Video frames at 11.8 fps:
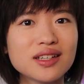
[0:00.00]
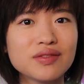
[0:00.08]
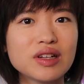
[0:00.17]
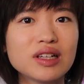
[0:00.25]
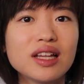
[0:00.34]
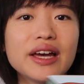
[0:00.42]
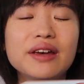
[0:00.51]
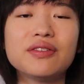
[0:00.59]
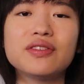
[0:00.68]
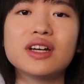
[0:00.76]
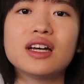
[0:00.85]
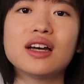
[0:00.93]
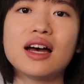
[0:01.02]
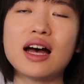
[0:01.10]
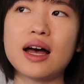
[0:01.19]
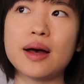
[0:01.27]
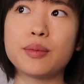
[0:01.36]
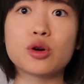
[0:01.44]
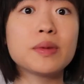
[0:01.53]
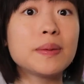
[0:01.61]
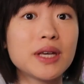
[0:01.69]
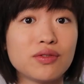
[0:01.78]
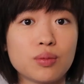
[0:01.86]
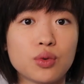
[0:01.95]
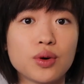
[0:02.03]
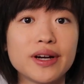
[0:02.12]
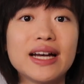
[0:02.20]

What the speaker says: of their life, or maybe even more.